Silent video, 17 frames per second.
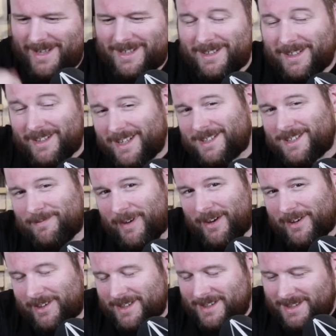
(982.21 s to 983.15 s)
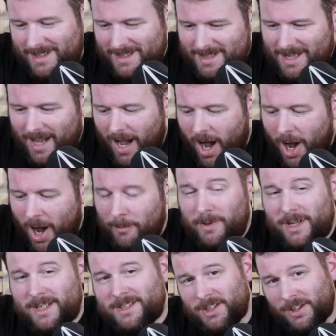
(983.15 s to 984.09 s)
So that's a bonus. Um,
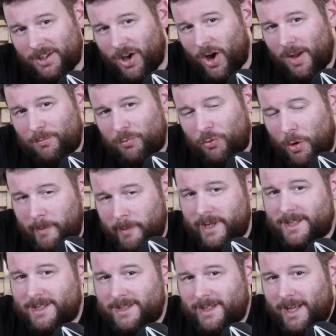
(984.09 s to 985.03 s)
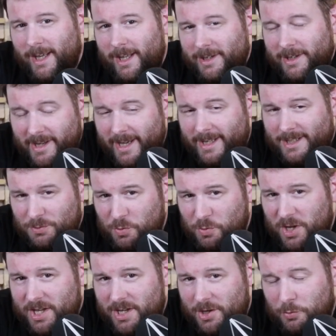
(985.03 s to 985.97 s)
listen, I promise next
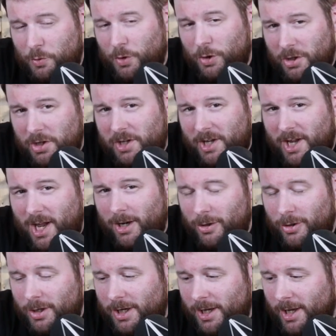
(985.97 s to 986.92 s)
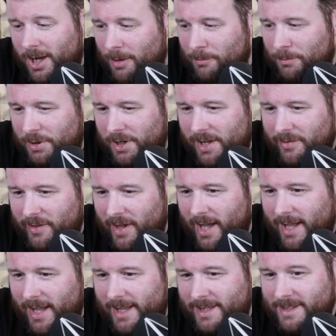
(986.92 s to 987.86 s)
week we'll look, look at a company
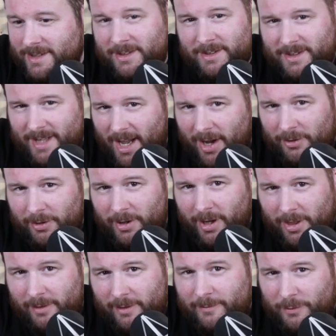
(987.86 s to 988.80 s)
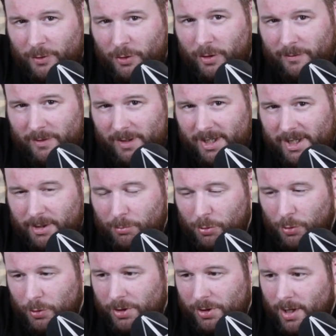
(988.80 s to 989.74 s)
that isn't down at the foot of the
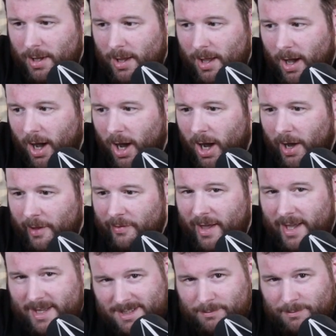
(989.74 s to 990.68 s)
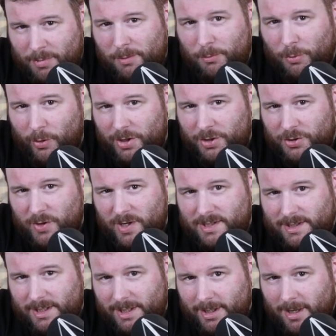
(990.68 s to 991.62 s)
leaderboard. Uh, that is a bit more
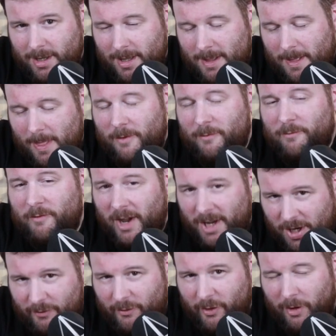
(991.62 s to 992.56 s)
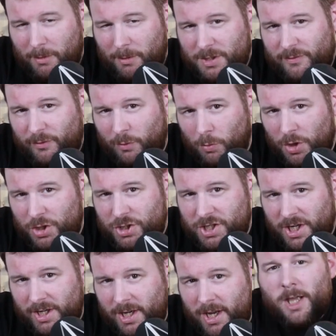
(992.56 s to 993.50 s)
interesting. Thank you very much for
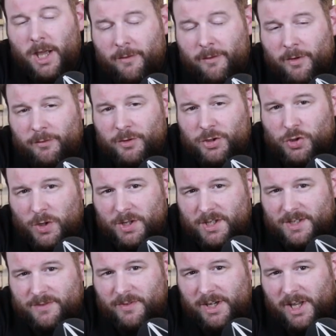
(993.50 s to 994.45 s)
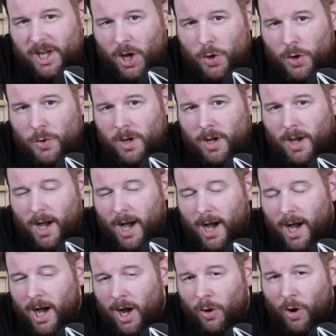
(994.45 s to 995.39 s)
watching. If you've enjoyed this video,
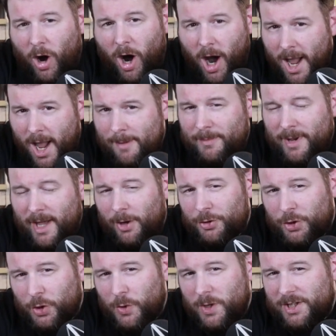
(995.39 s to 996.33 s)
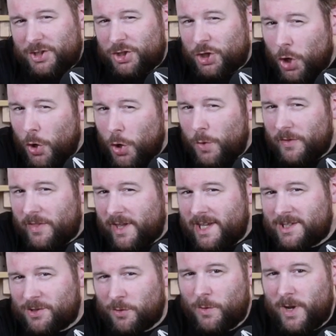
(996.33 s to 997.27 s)
uh, I am now doing two of
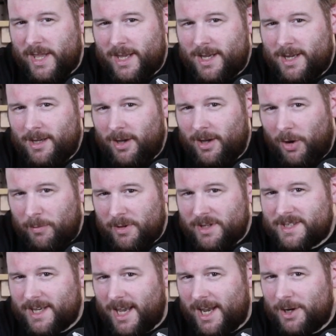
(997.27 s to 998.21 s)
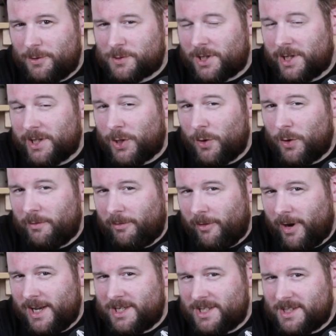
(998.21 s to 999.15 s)
these a week. I've been saying I was going to do it
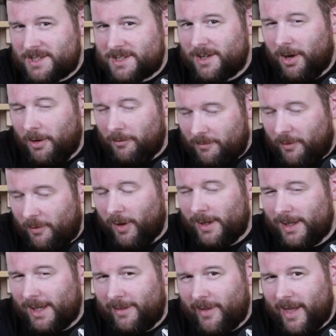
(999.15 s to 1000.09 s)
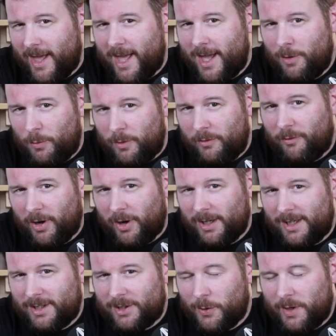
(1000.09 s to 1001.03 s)
for ages. I'm finally there. We're
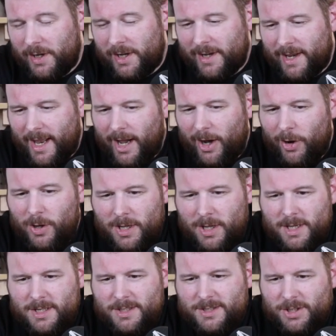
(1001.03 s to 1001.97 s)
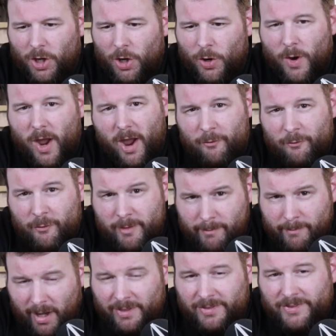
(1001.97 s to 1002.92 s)
finally doing it now. So every
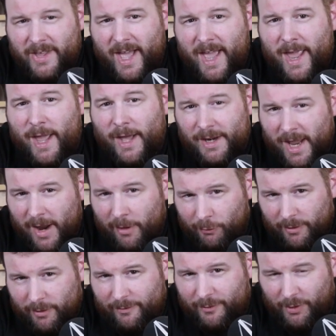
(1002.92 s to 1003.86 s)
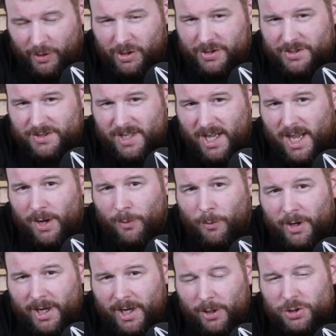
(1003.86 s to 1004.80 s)
Monday and every Thursday,
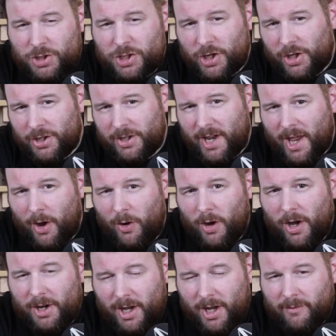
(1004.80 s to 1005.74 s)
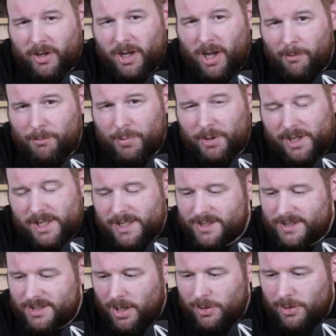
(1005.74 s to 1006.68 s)
we're now churning out another company.
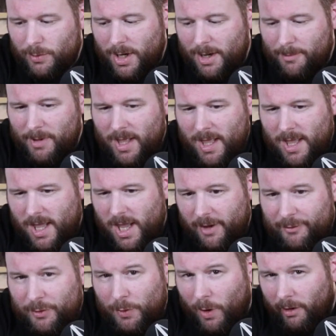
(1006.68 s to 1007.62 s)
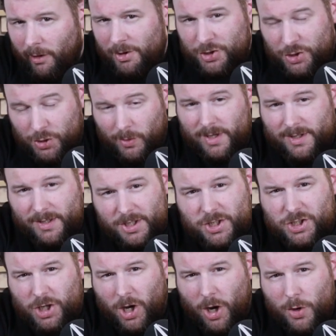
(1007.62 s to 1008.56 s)
So um, if you are enjoying
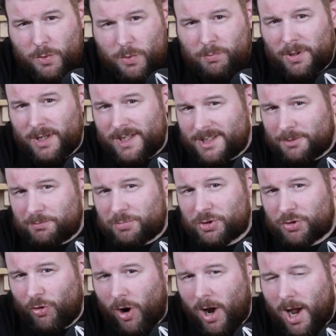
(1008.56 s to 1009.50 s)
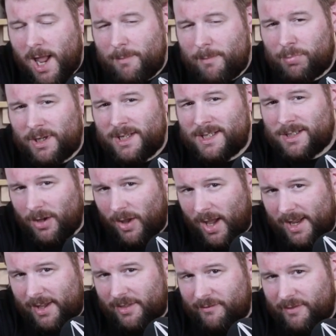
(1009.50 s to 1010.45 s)
this show, please subscribe. Please
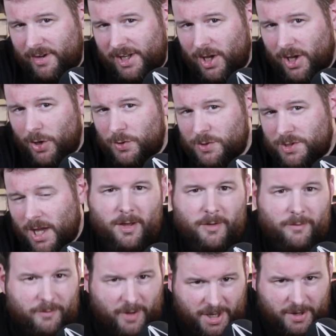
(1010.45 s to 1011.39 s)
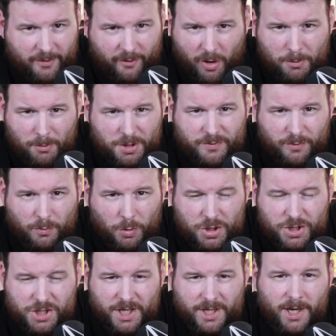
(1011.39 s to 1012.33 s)
like the videos. Thank you very much for
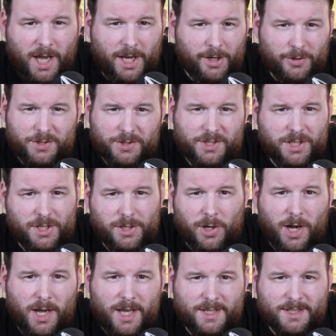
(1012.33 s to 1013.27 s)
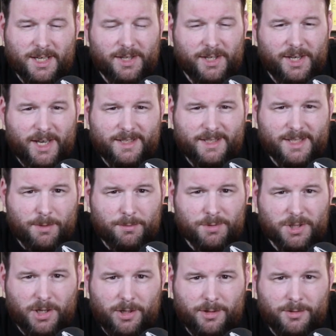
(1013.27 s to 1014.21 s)
watching, and I'll see you guys in the next
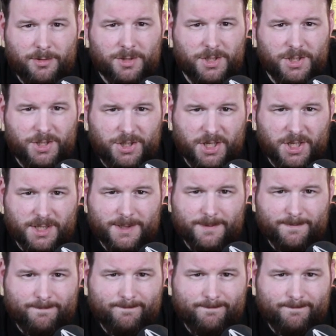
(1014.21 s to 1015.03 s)
episode. Cheers.